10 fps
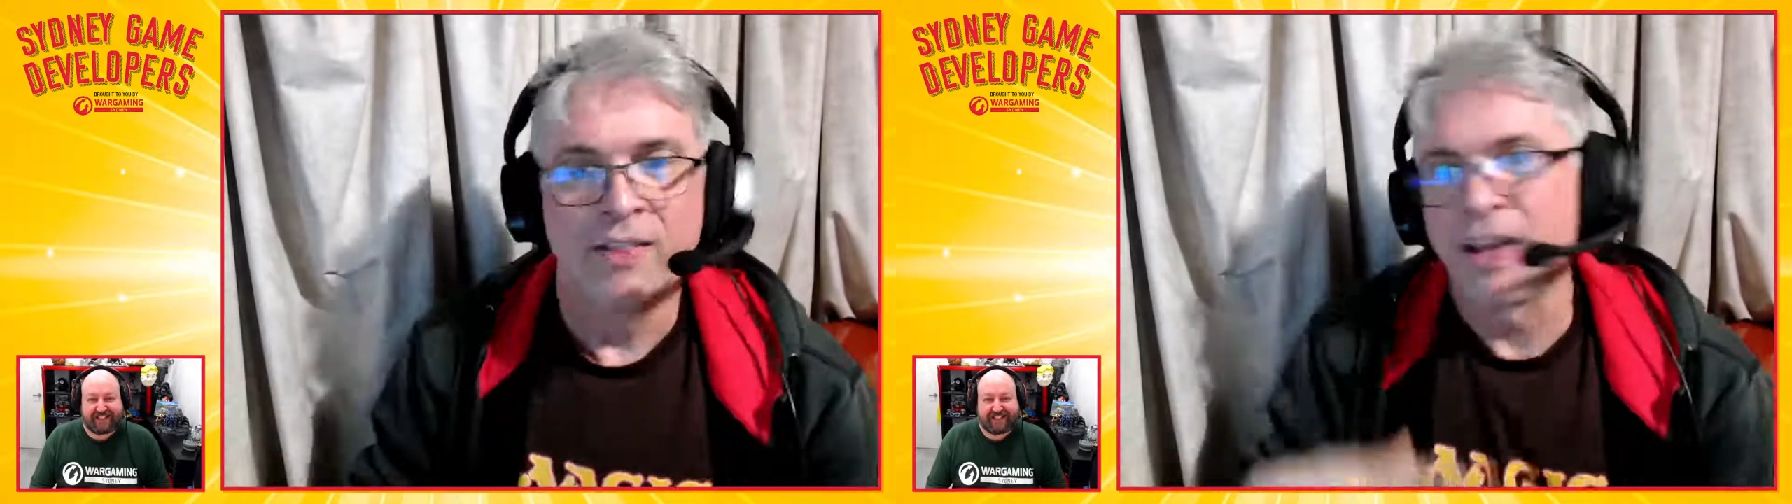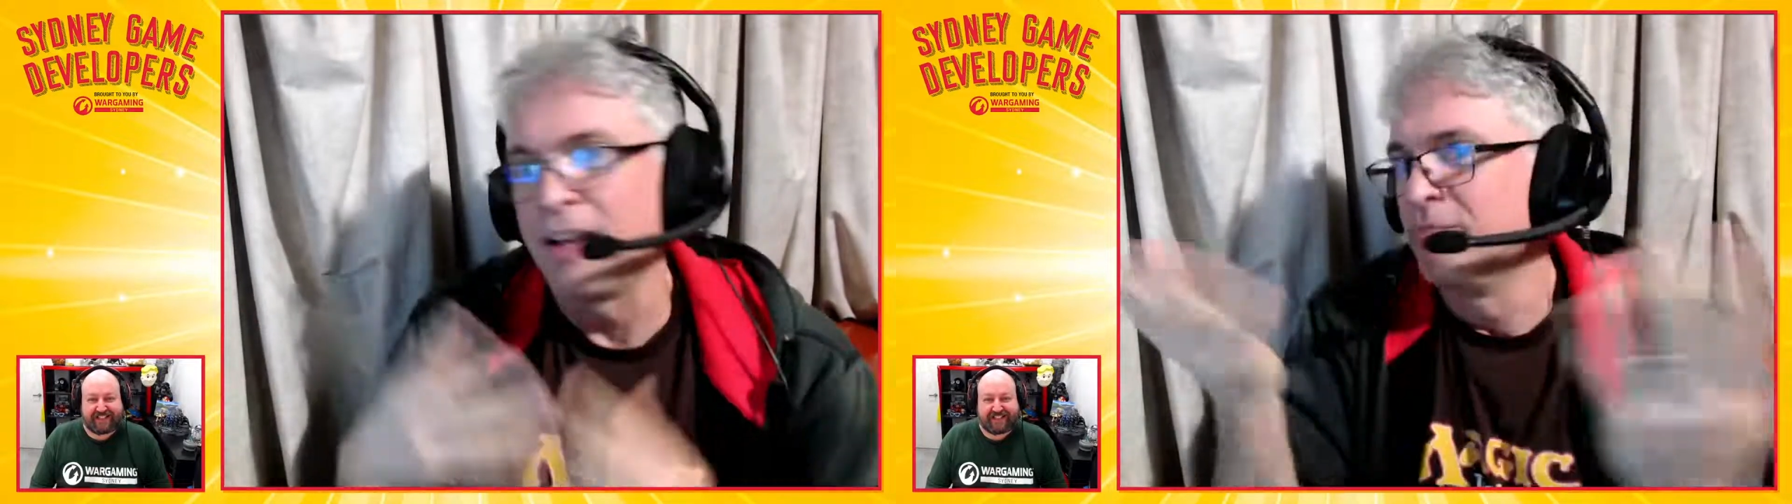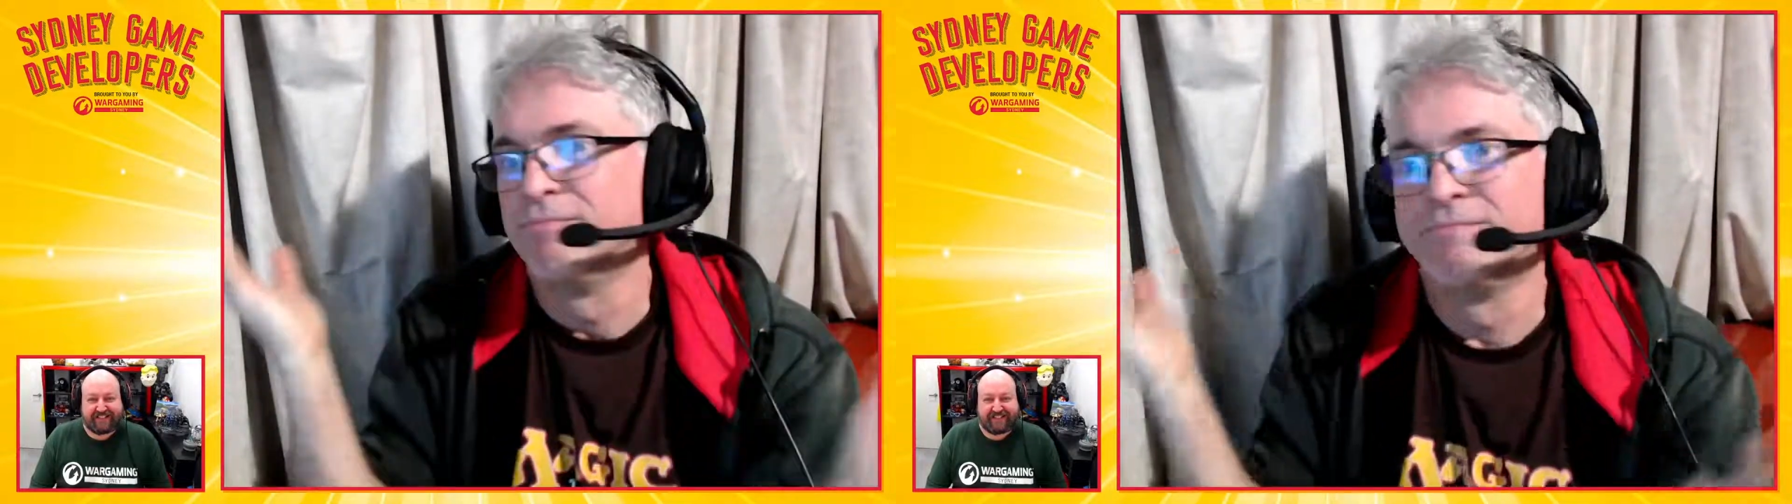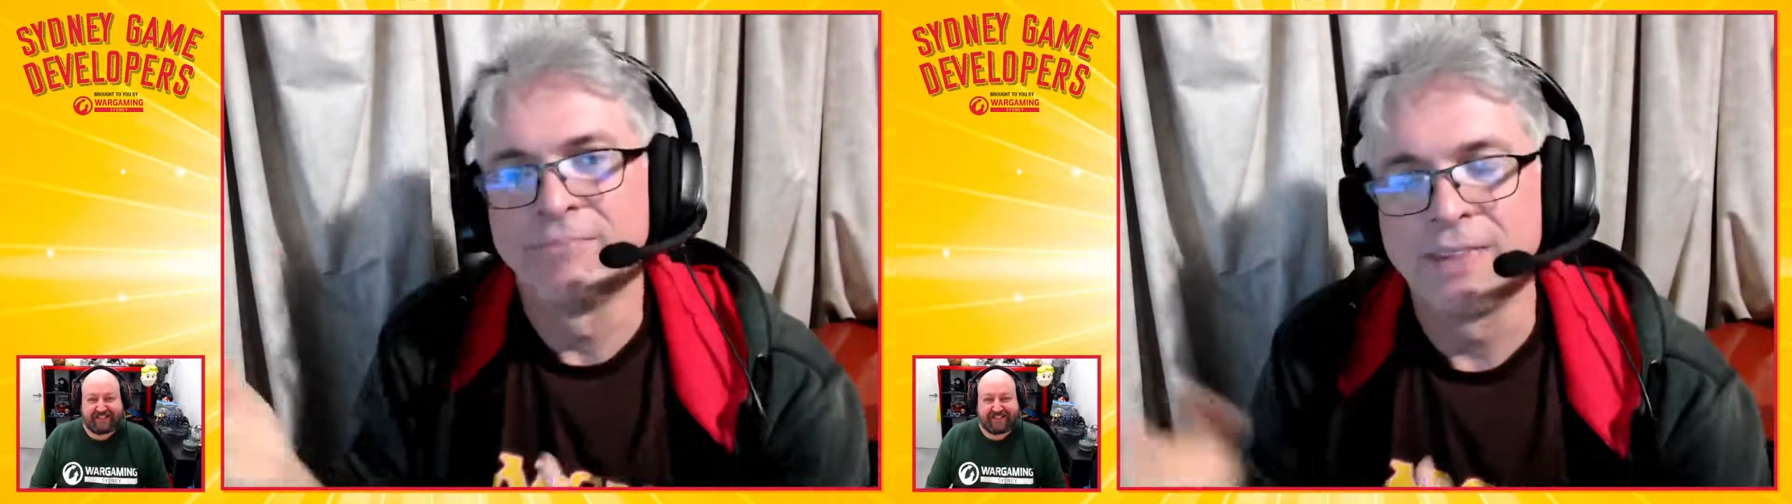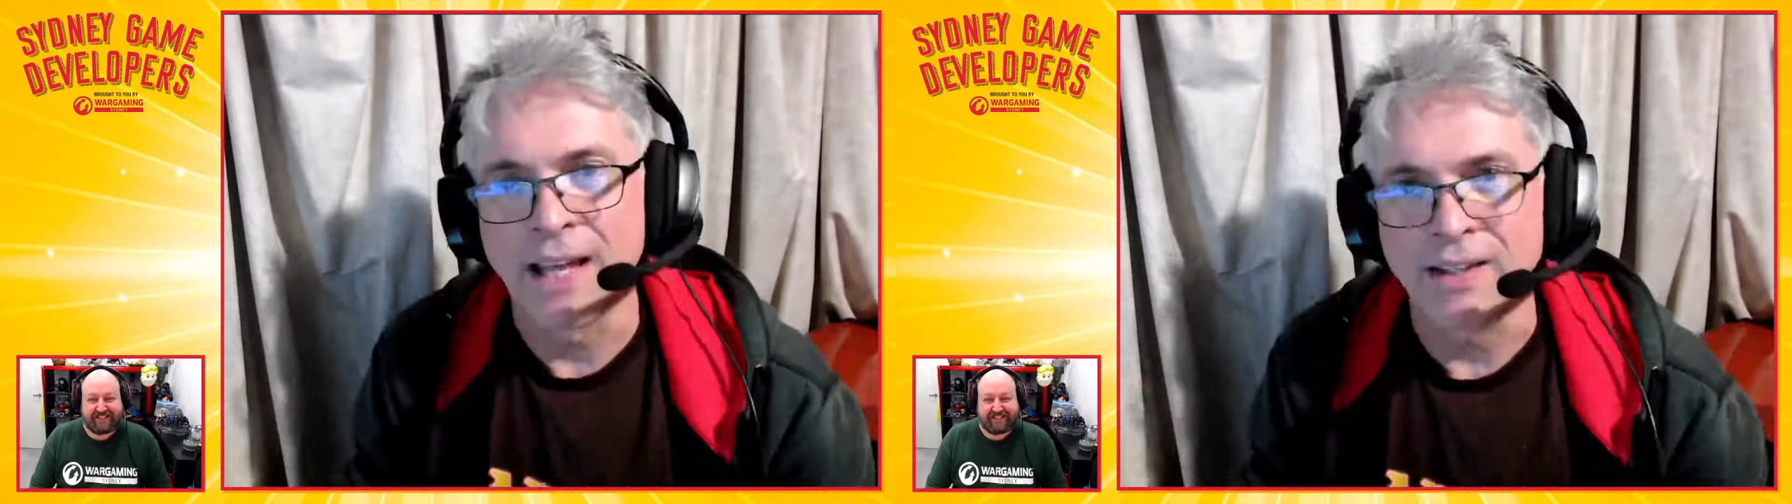then
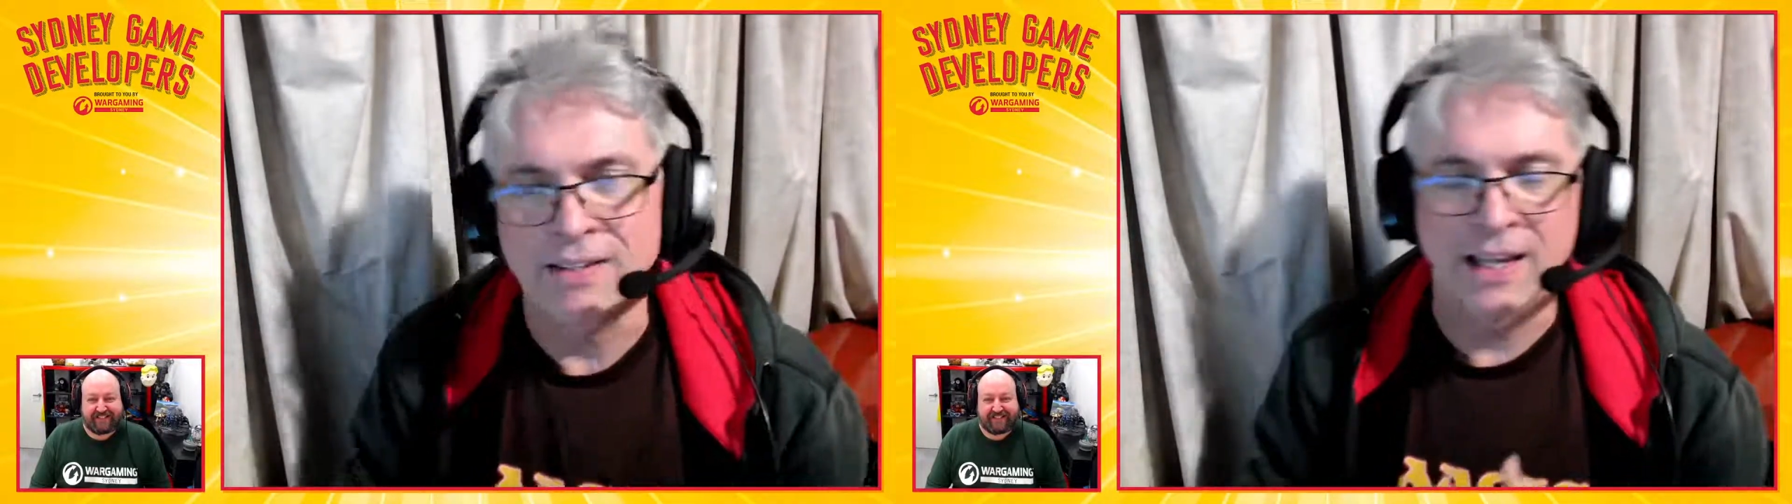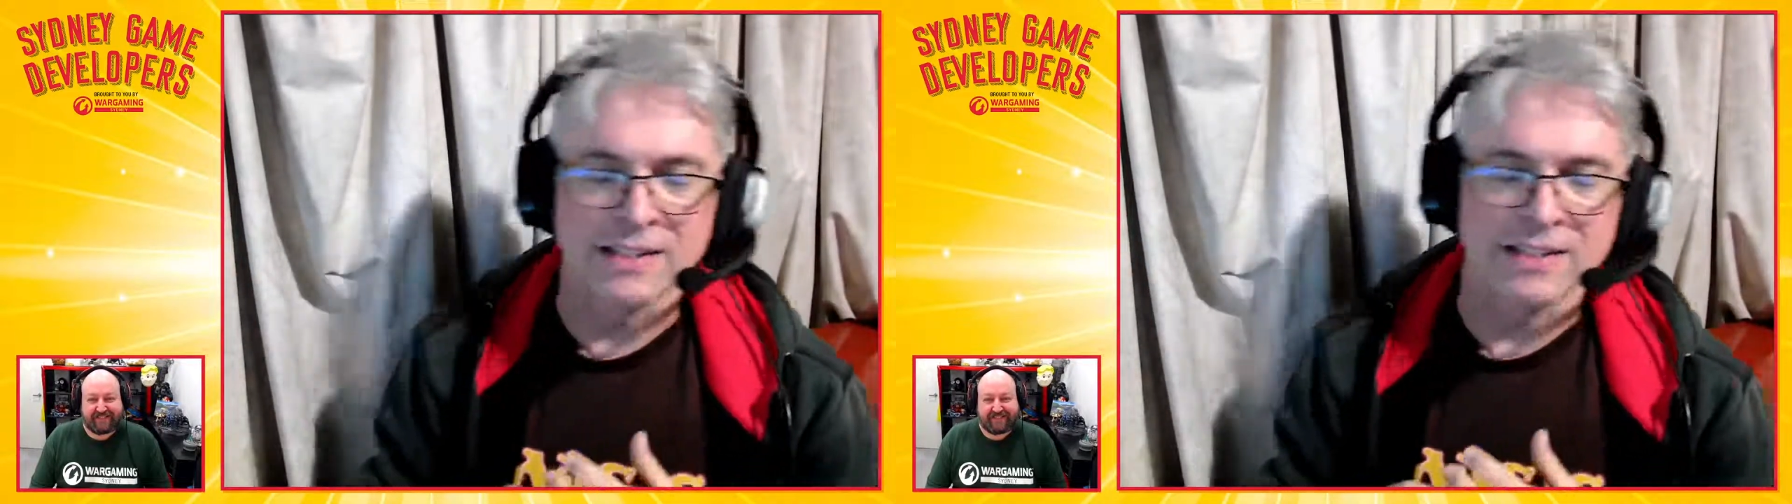that's